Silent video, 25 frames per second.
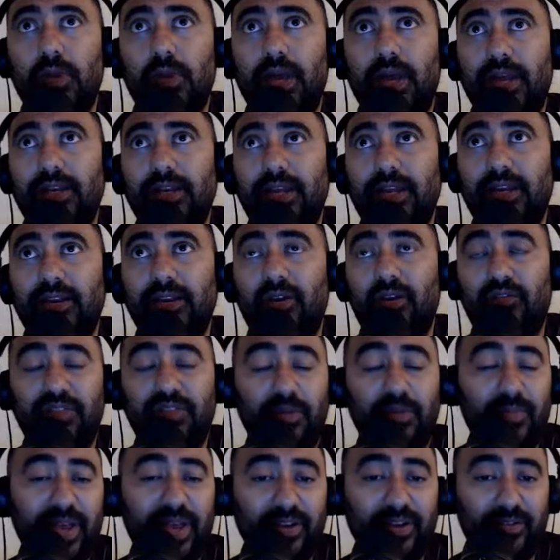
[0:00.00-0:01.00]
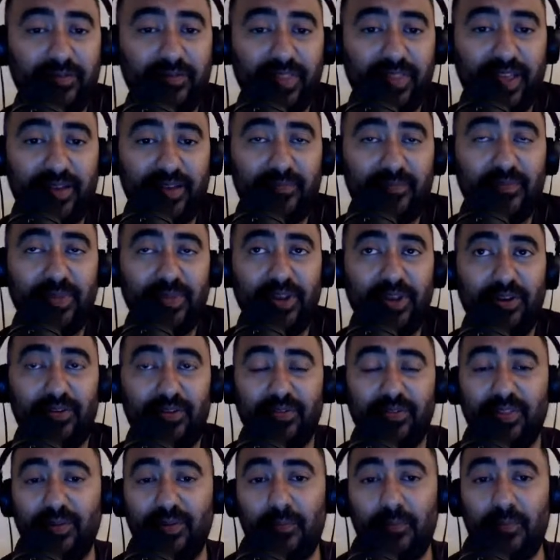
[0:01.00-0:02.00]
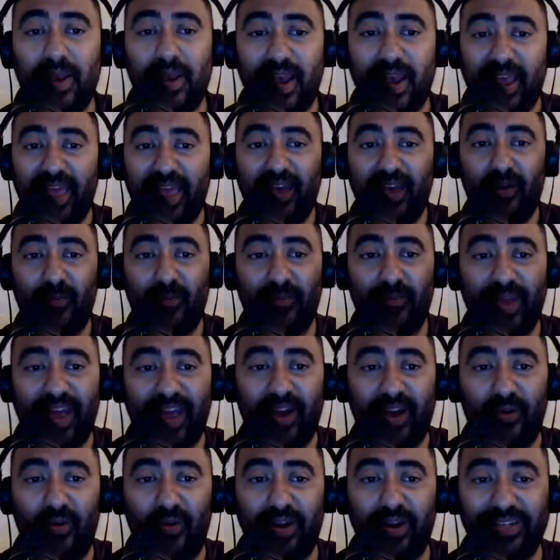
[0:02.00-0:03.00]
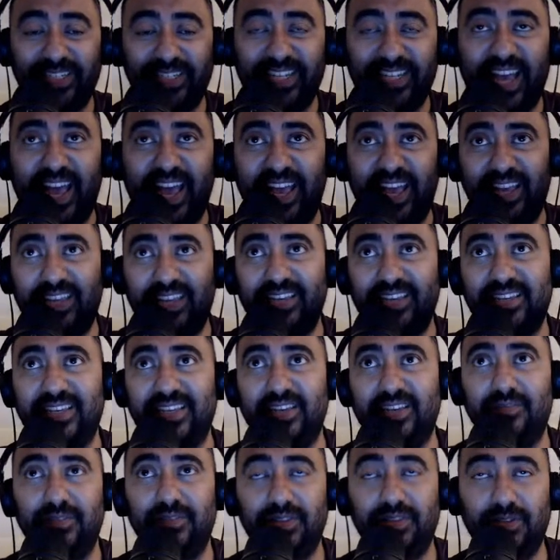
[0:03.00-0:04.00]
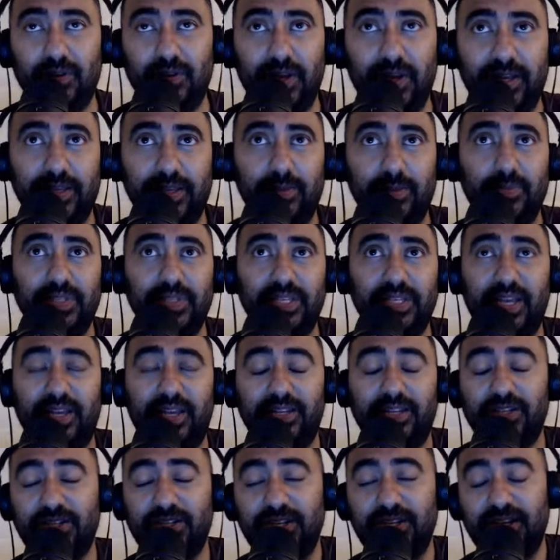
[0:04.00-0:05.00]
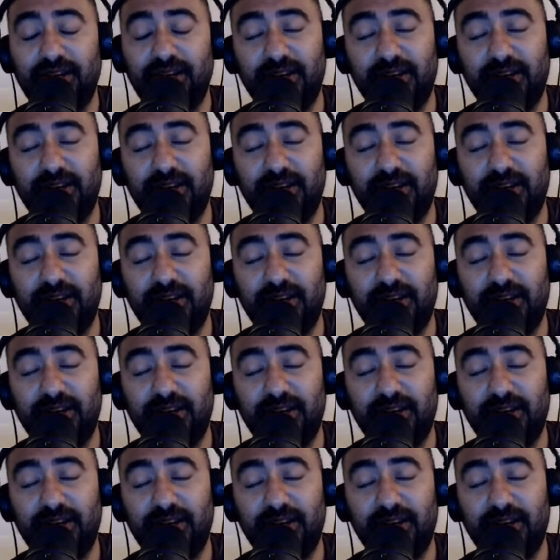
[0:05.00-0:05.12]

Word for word: and and off the back of that, you know, the player power tag given to Hakim Ziyech,